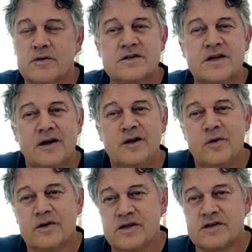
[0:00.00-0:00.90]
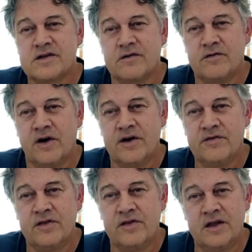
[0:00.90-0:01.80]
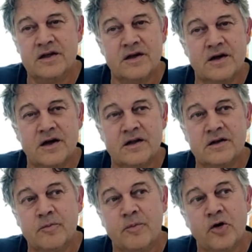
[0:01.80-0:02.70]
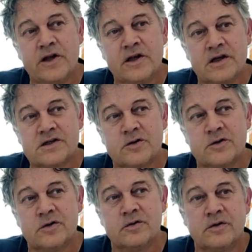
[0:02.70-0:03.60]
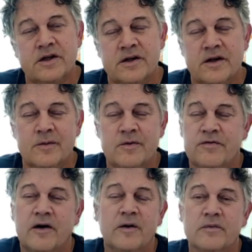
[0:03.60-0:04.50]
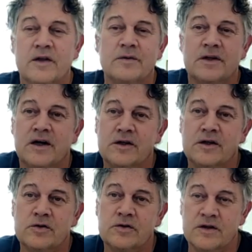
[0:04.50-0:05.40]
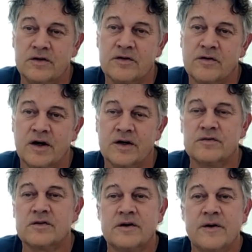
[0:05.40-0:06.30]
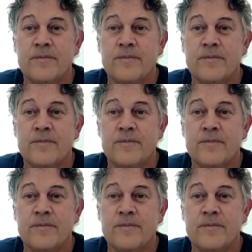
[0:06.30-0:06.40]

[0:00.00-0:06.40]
was the only one that survived there, and the boy next door on the neighbor farm. They were the only two that survived.